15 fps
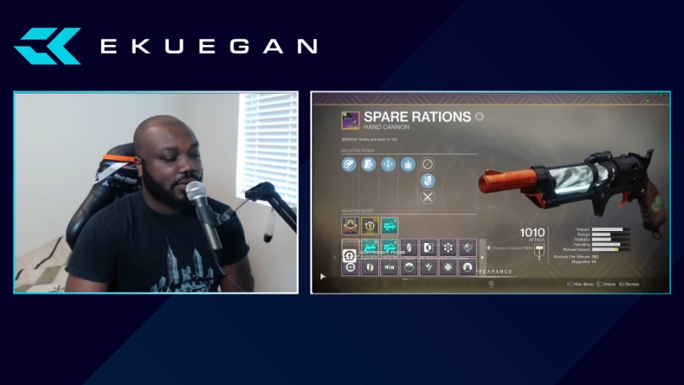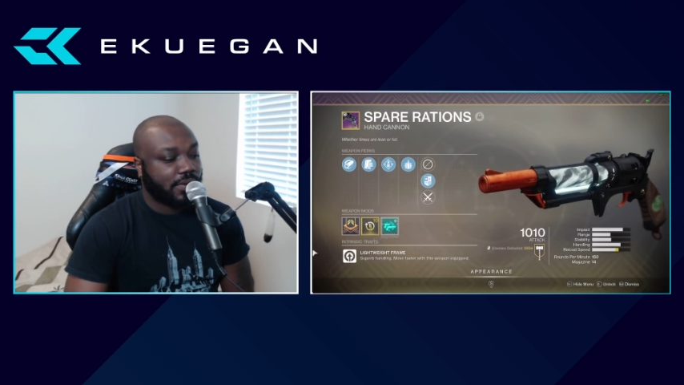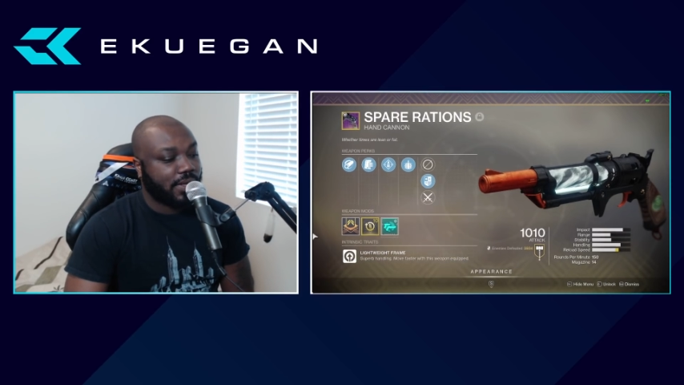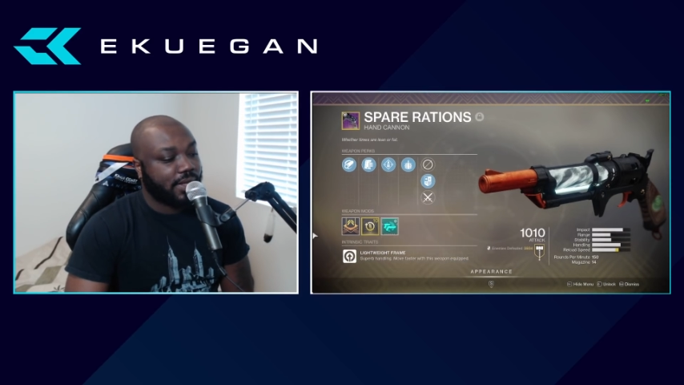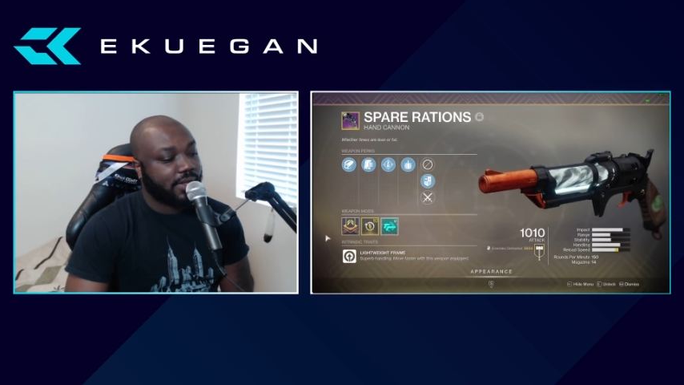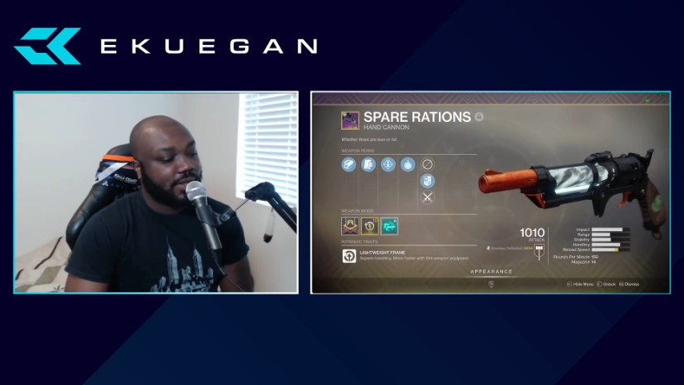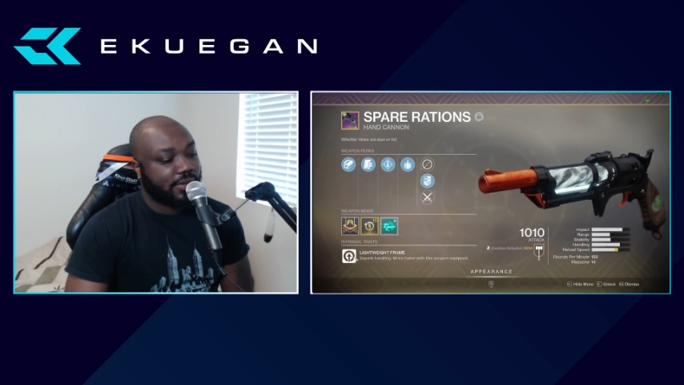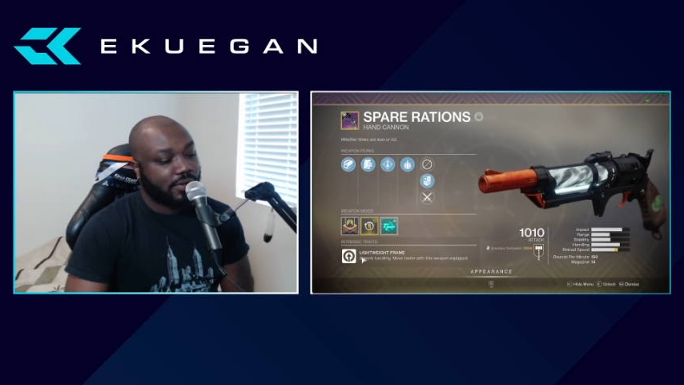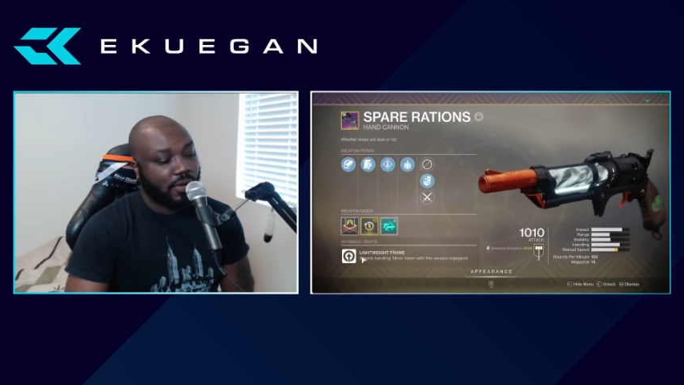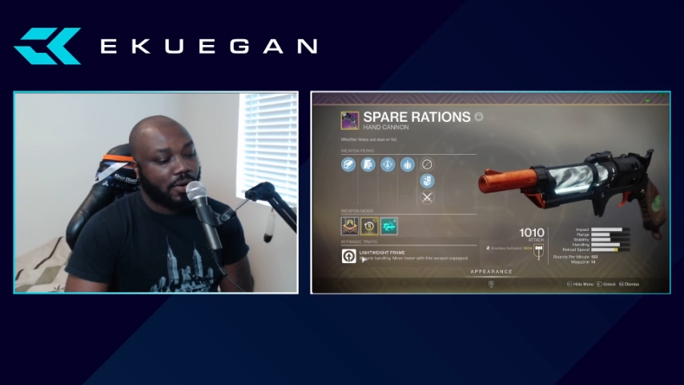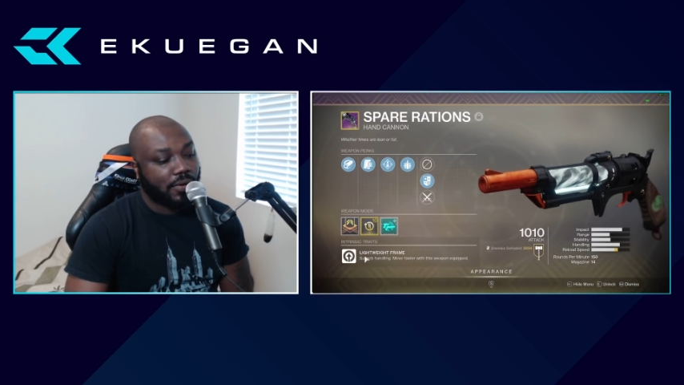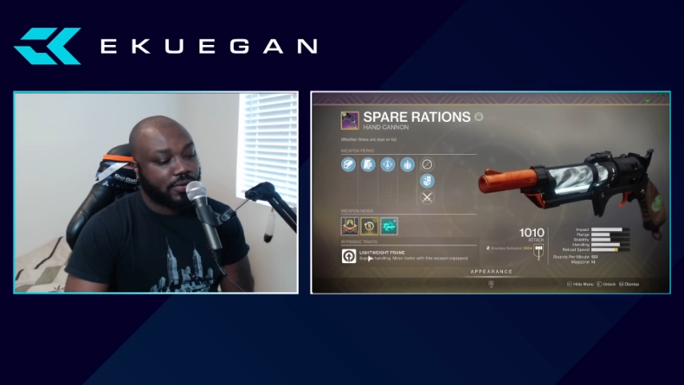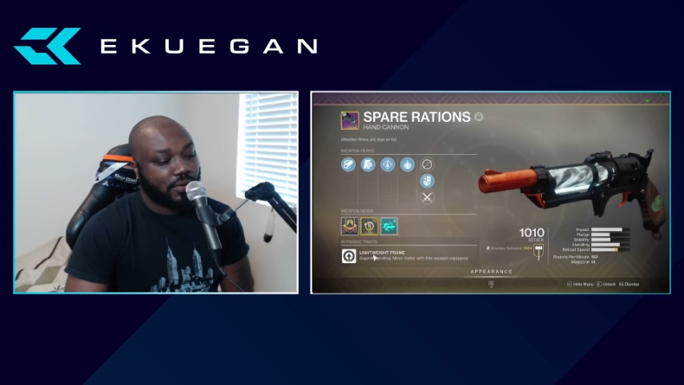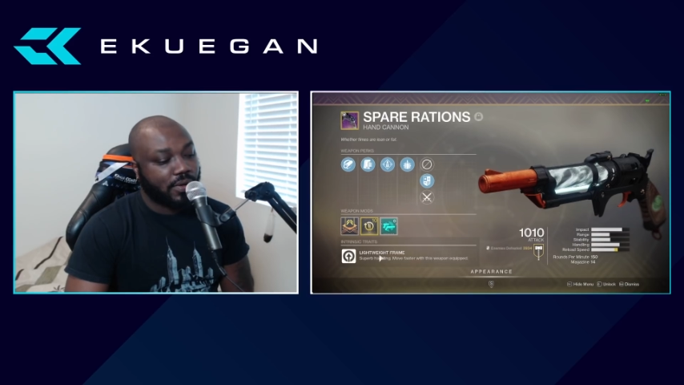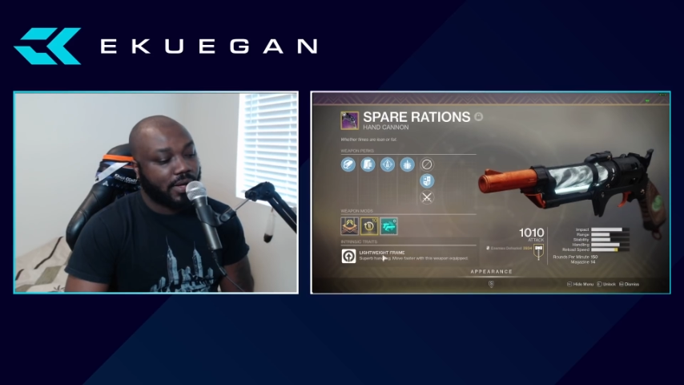it is
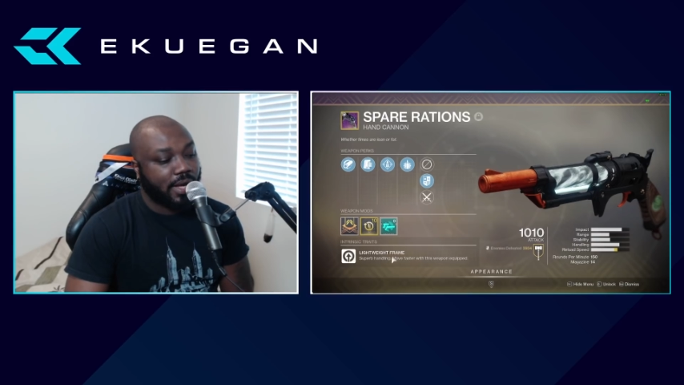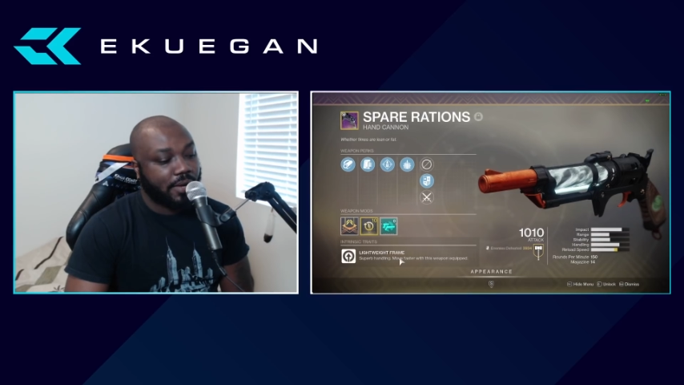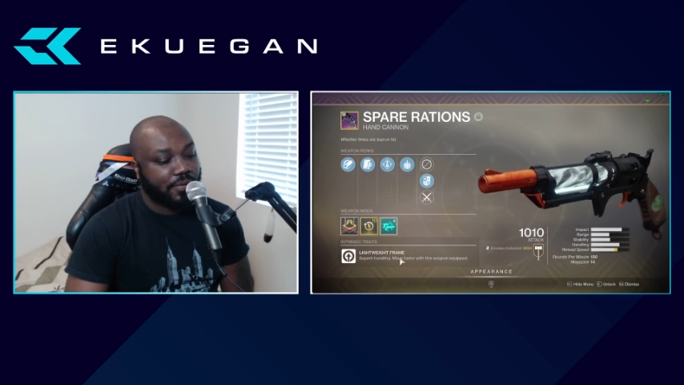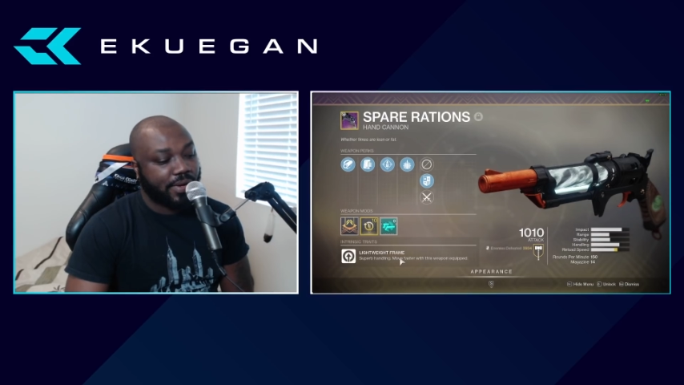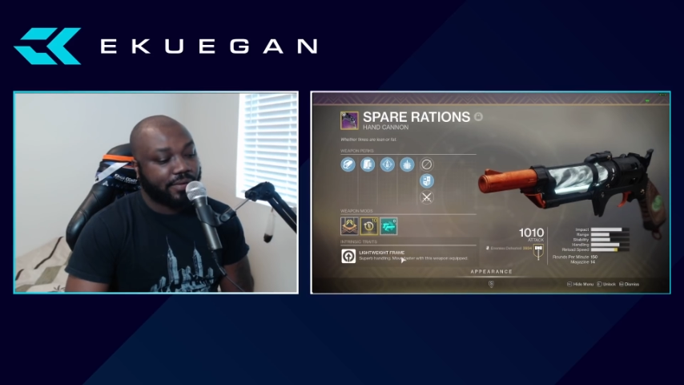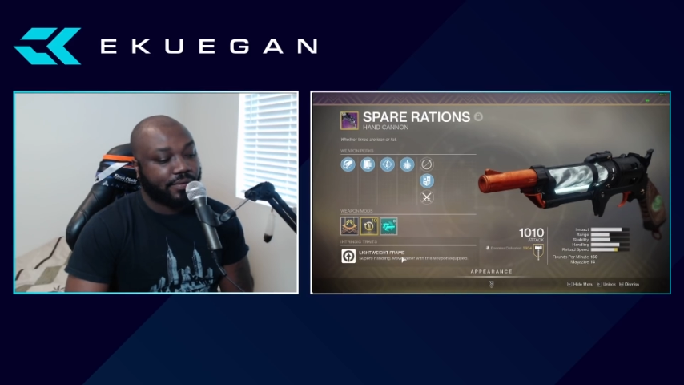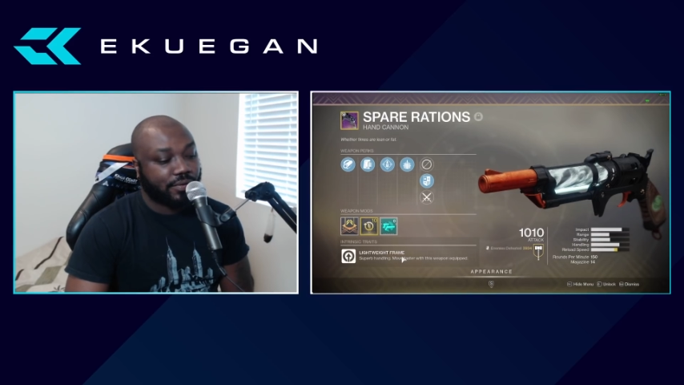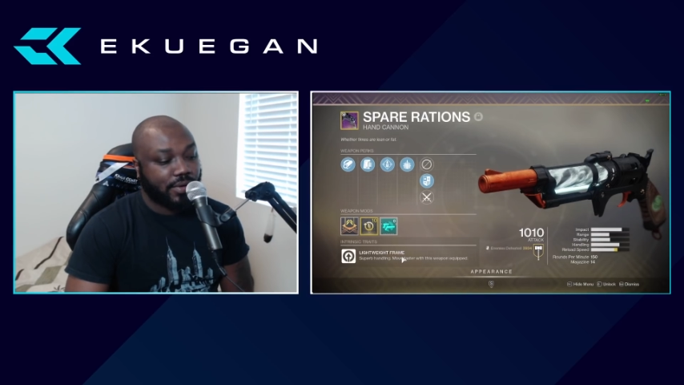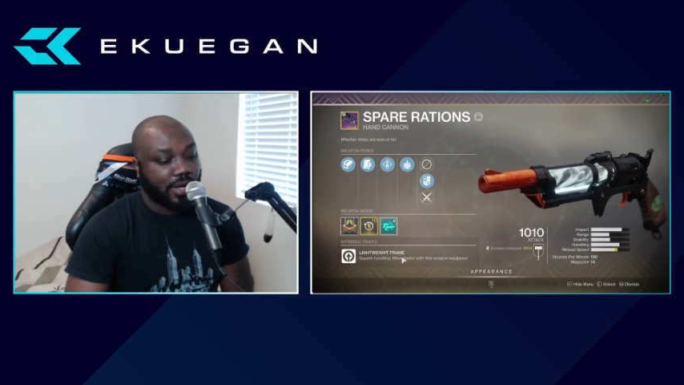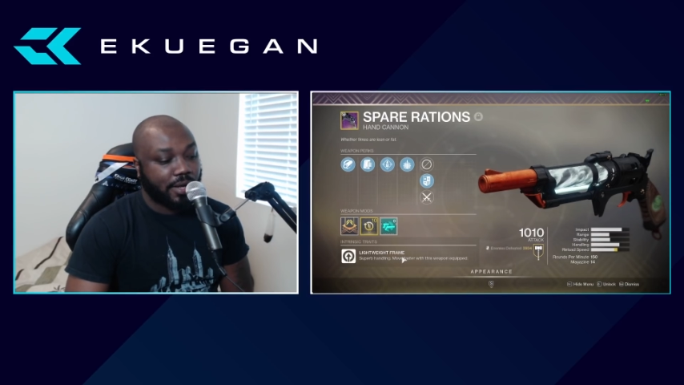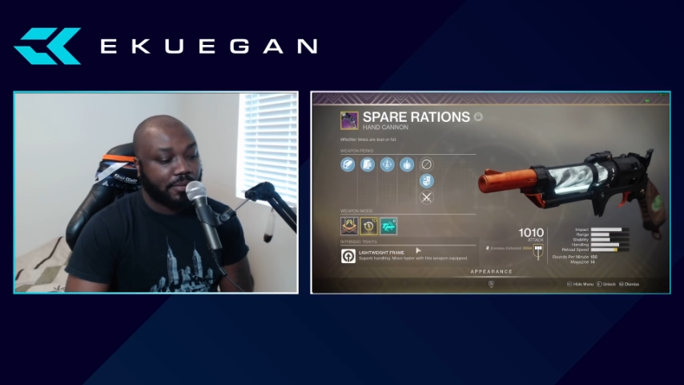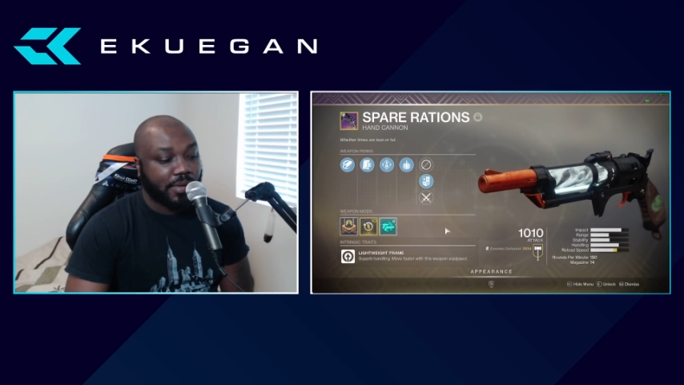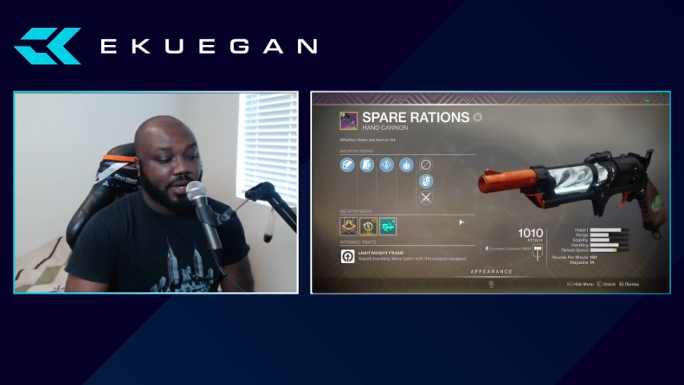also a lightweight frame.